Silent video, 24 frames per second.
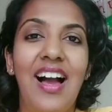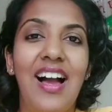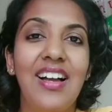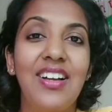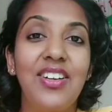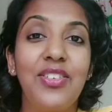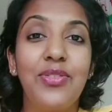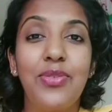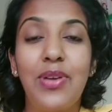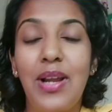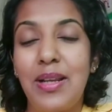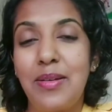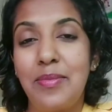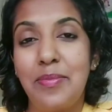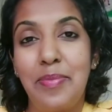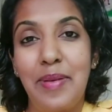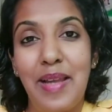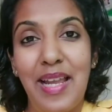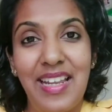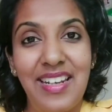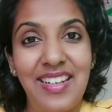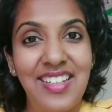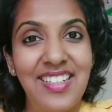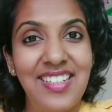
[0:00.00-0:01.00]
Our
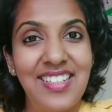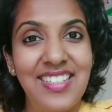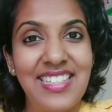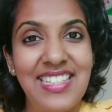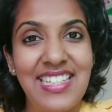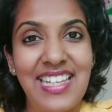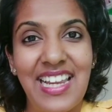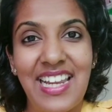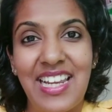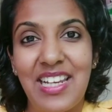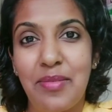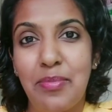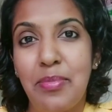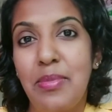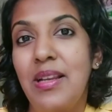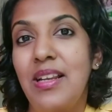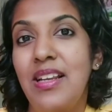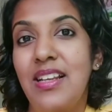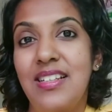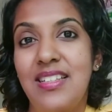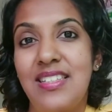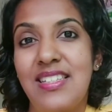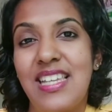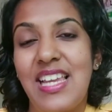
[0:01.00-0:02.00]
grandparents ate
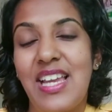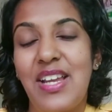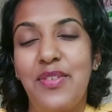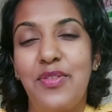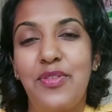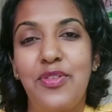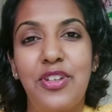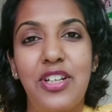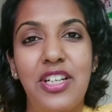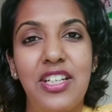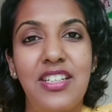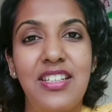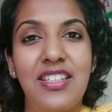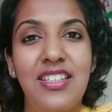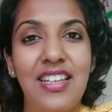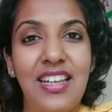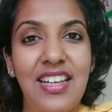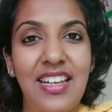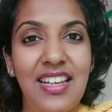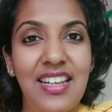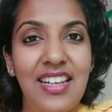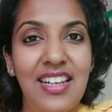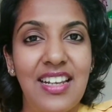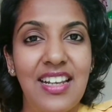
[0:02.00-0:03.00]
millets every
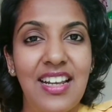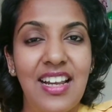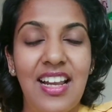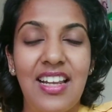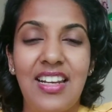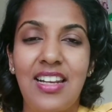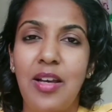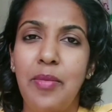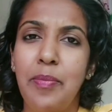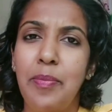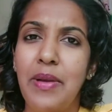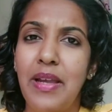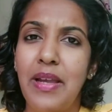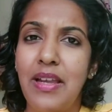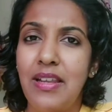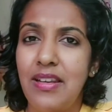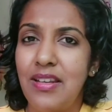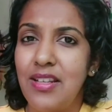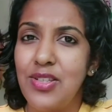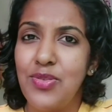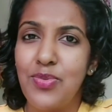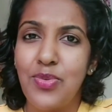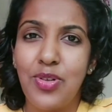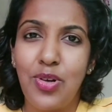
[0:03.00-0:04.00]
day, and our
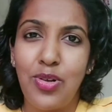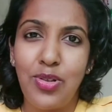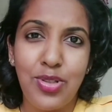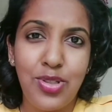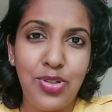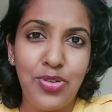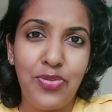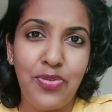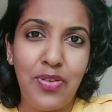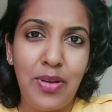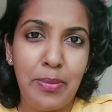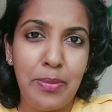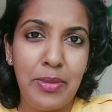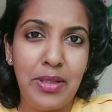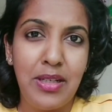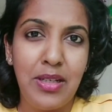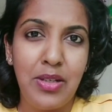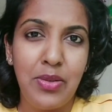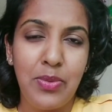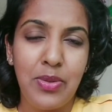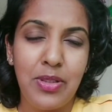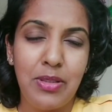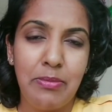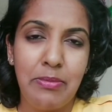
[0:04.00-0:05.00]
parents were also
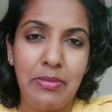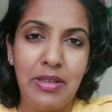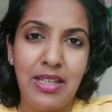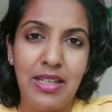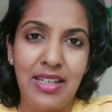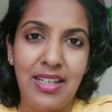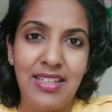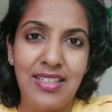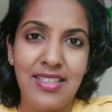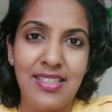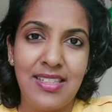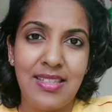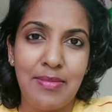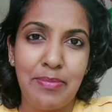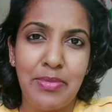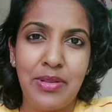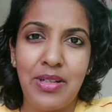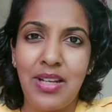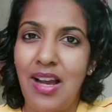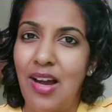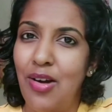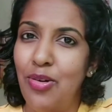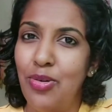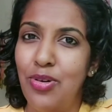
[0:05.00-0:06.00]
familiar with millets.
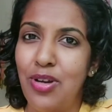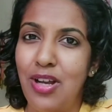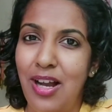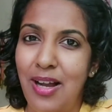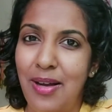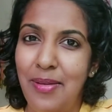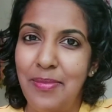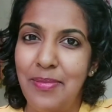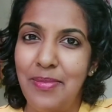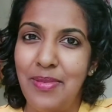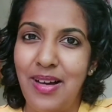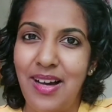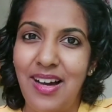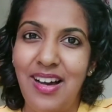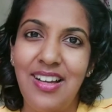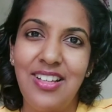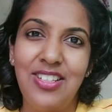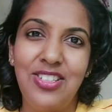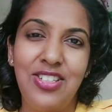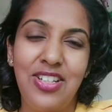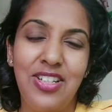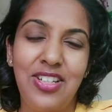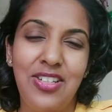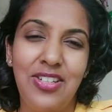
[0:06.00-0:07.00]
But how come
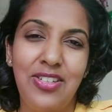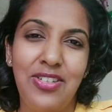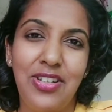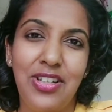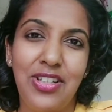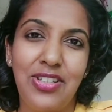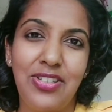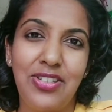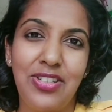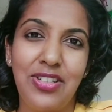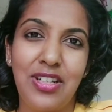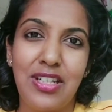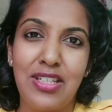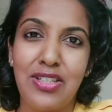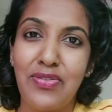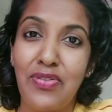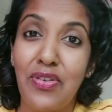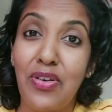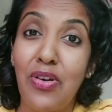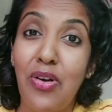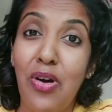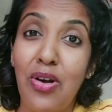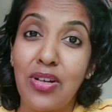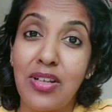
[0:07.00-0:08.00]
our generation has
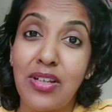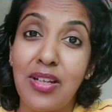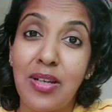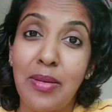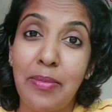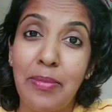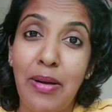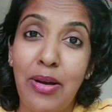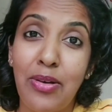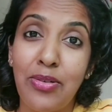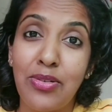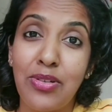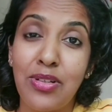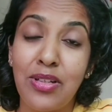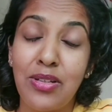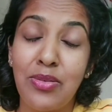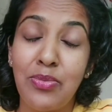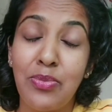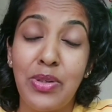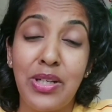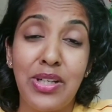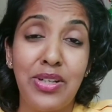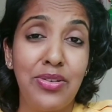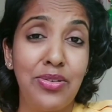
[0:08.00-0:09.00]
forgotten about
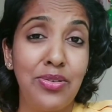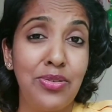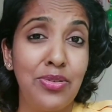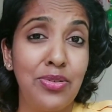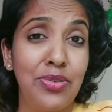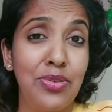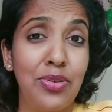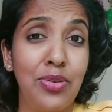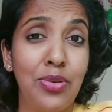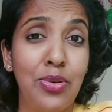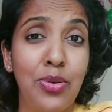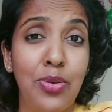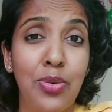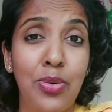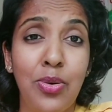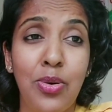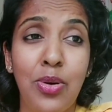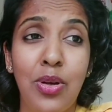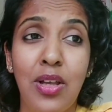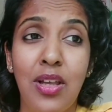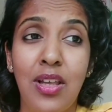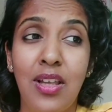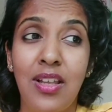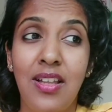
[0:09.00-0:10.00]
it? We don't
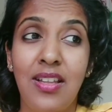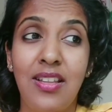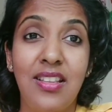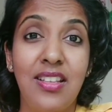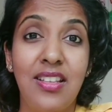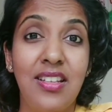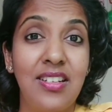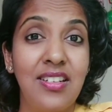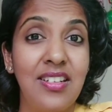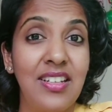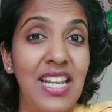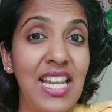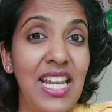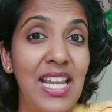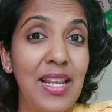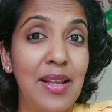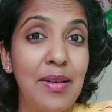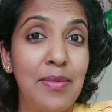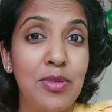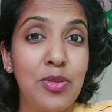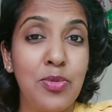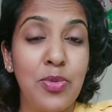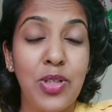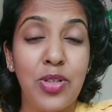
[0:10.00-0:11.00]
know their
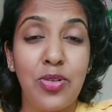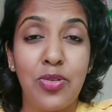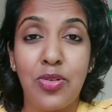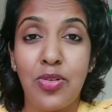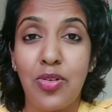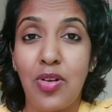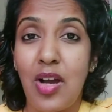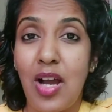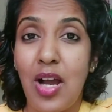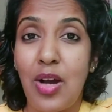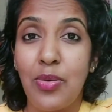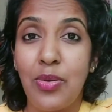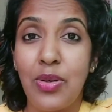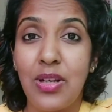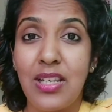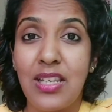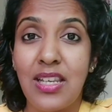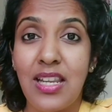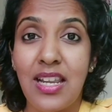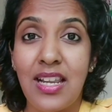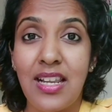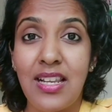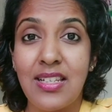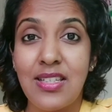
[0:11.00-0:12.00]
names, we don't know how
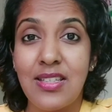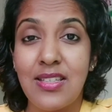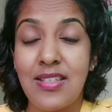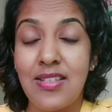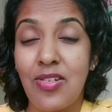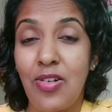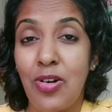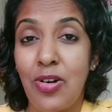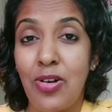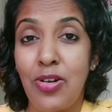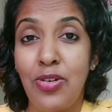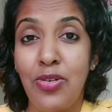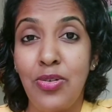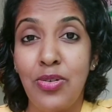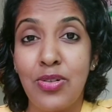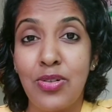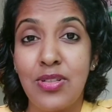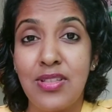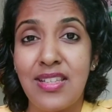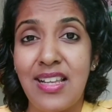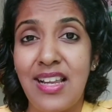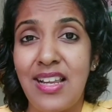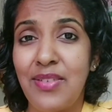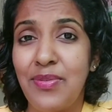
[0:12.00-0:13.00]
it tastes or
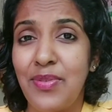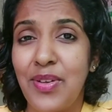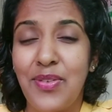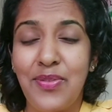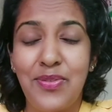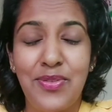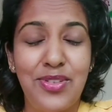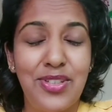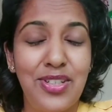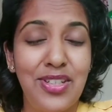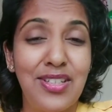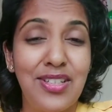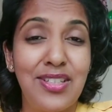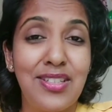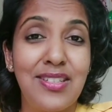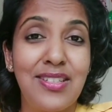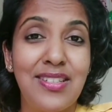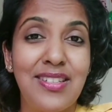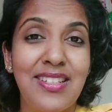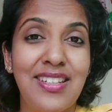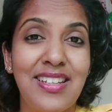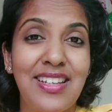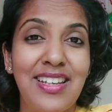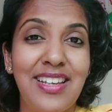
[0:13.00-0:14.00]
looks, and we've
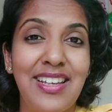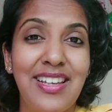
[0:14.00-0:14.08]
just